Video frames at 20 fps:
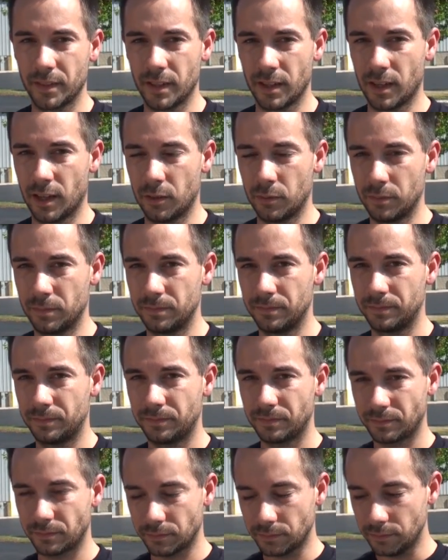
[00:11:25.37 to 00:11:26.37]
Are the uh,
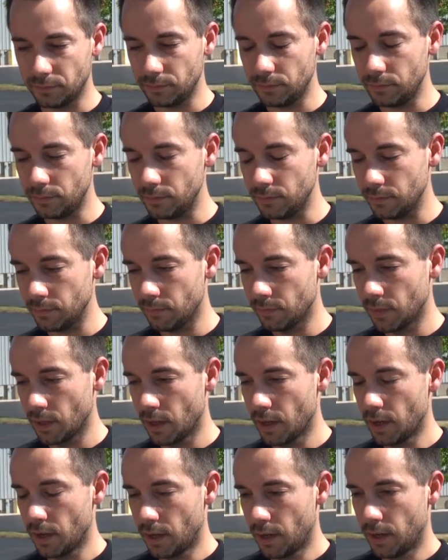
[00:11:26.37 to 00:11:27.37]
frames aluminum? What what are they
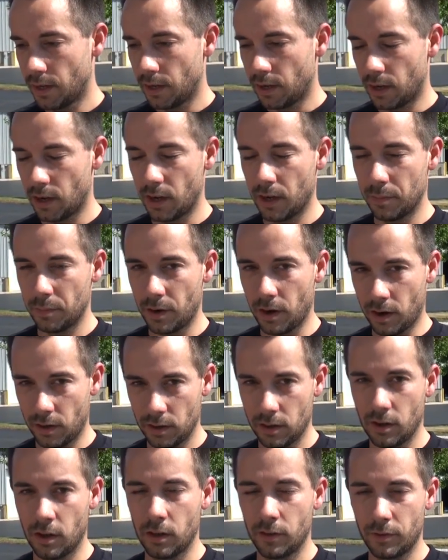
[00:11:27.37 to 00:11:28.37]
based on? Um,
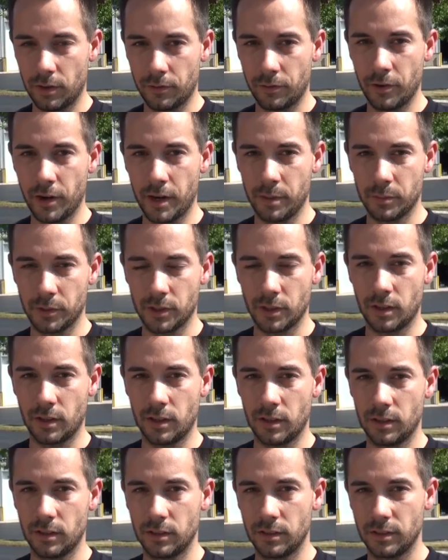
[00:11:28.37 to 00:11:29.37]
our all of our frames
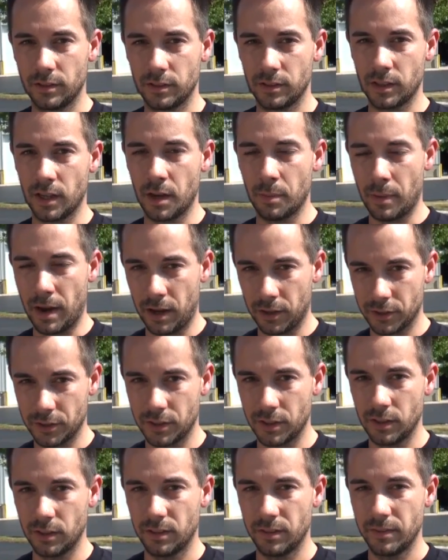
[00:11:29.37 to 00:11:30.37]
are uh, mild
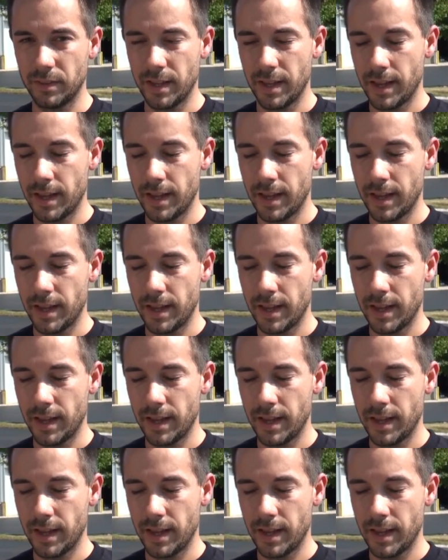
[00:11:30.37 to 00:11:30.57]
steel.